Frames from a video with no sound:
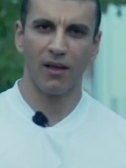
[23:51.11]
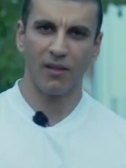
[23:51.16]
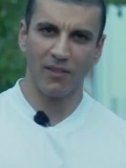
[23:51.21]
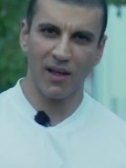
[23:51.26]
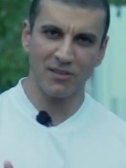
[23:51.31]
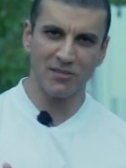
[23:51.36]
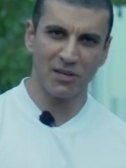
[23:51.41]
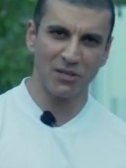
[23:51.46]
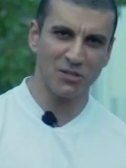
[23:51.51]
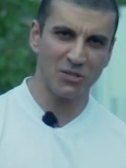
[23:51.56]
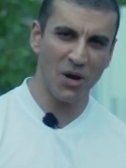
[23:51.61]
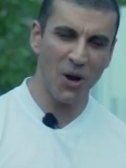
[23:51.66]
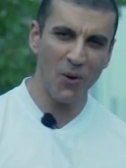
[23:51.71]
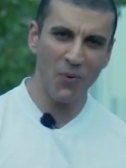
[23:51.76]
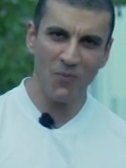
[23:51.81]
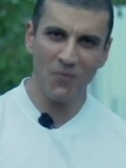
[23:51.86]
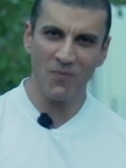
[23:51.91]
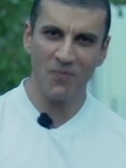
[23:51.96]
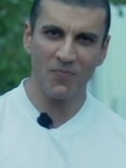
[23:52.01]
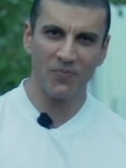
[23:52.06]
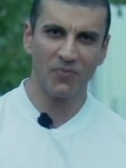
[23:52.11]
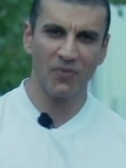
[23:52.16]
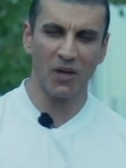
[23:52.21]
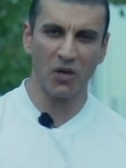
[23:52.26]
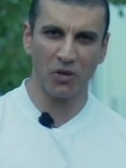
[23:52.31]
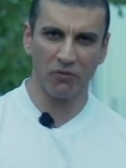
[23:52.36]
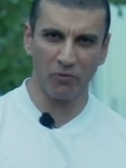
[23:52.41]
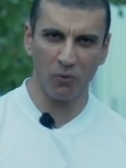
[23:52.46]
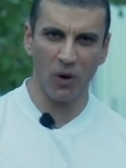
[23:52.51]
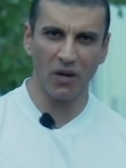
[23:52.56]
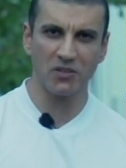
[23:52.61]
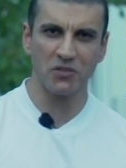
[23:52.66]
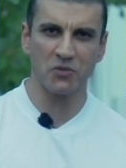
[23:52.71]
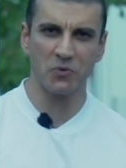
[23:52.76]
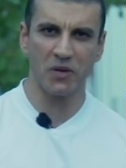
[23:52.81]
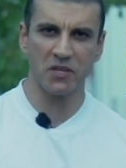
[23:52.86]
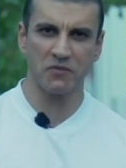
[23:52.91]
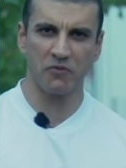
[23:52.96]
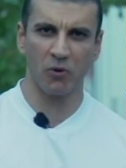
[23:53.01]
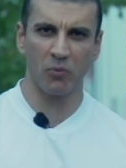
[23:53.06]
That's our show. Thank you for watching
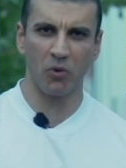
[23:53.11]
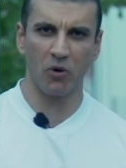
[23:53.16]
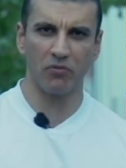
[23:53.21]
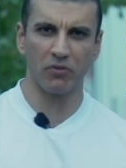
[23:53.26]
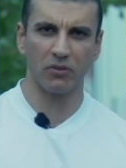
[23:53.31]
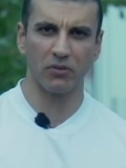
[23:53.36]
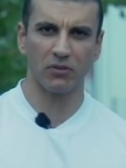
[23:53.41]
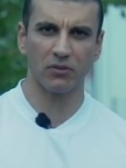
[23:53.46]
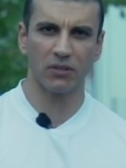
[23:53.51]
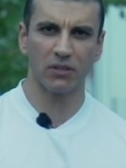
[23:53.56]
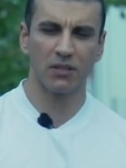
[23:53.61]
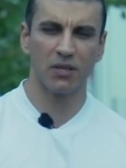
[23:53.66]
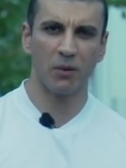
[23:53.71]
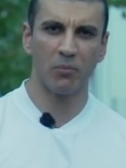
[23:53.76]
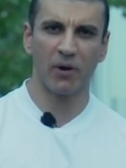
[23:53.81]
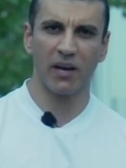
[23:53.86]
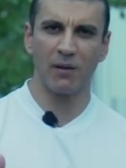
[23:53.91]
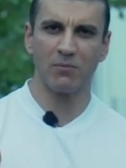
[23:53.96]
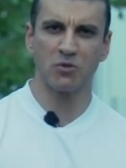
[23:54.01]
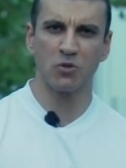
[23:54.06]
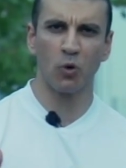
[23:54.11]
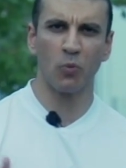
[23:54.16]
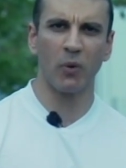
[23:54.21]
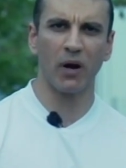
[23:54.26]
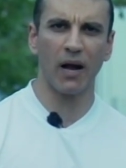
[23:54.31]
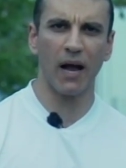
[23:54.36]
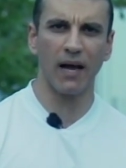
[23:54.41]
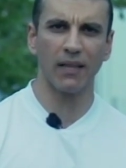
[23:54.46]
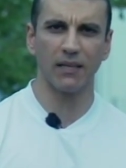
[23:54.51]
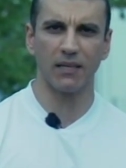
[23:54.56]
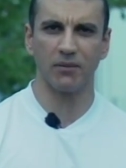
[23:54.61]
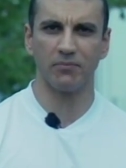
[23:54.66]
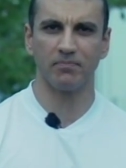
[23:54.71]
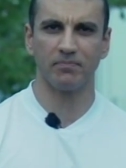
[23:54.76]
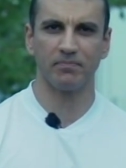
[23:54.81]
Transform Over. My name is Omar Ali.